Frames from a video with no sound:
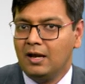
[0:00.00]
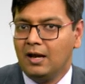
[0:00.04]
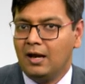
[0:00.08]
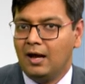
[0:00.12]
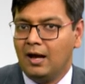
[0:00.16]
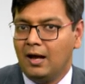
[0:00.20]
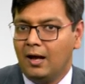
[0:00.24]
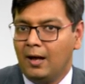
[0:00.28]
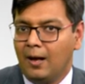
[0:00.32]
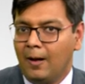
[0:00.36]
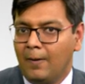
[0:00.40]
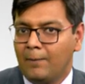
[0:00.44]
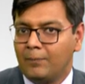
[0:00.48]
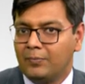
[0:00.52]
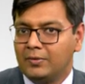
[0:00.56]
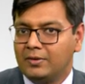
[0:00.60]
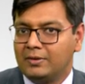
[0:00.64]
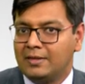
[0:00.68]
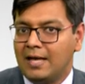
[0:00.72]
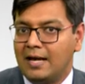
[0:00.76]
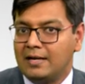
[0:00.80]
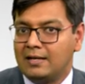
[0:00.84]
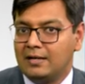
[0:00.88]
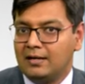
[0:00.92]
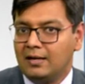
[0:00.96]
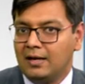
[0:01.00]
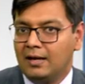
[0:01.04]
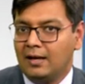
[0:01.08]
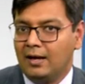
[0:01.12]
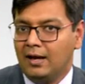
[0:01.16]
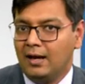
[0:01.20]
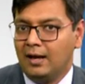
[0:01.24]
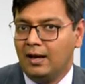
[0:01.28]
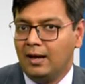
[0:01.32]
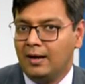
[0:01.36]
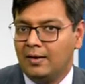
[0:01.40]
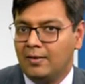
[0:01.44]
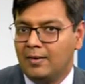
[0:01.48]
Um, that
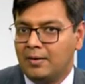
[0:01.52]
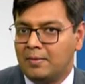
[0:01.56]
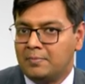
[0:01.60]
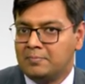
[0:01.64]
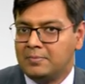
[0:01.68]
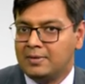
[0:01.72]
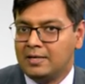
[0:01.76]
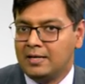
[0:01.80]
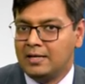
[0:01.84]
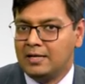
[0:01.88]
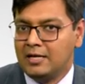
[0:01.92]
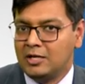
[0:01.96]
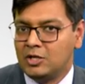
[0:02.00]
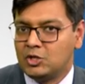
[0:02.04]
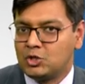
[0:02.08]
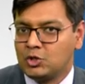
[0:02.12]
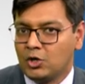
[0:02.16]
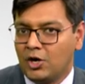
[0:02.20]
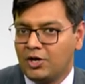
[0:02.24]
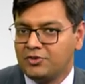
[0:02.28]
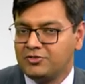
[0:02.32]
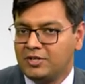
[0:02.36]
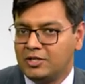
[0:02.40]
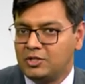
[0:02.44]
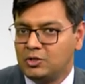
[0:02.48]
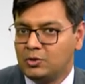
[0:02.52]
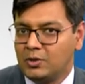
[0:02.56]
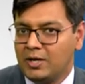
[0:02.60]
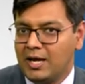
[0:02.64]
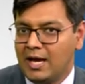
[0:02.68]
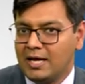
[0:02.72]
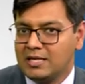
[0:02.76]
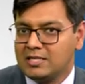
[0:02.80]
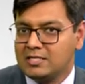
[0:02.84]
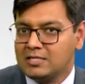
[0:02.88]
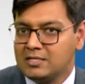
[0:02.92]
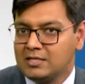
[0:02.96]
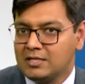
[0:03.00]
uh, ensures that you
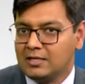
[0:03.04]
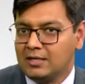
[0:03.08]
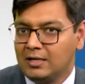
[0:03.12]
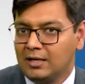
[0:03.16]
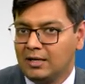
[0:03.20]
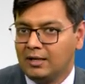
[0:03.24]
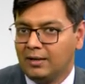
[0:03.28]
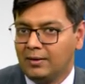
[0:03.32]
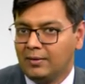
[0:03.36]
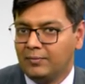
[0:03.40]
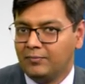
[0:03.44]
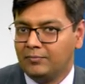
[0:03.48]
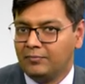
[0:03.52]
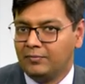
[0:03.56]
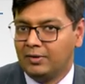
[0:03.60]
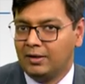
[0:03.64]
get uh,